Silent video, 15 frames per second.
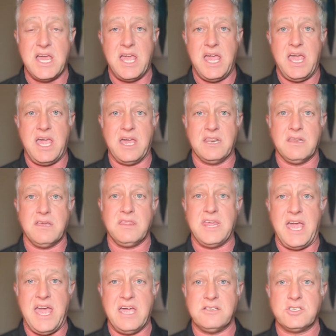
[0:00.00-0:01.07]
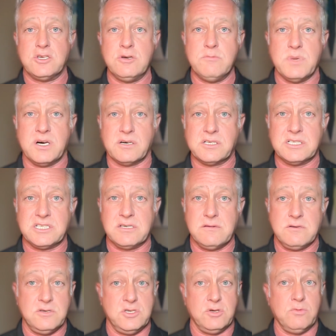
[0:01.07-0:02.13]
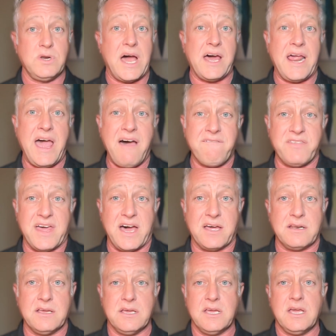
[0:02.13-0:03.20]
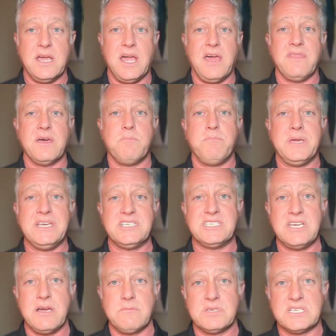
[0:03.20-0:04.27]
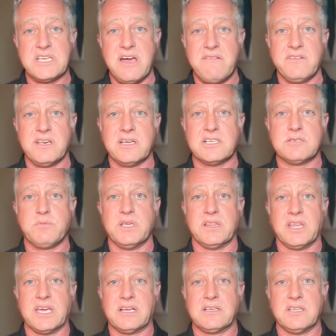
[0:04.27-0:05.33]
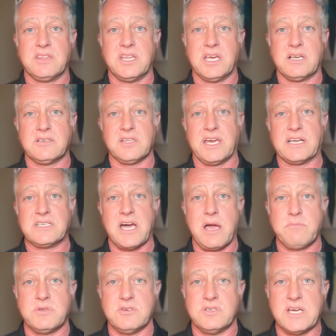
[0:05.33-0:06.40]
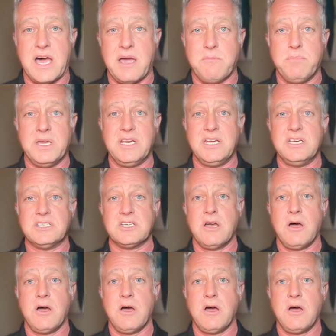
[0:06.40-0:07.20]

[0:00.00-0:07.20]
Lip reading: And the A2 milks do not have that. And the BCM7 has been linked to things like type 2 diabetes,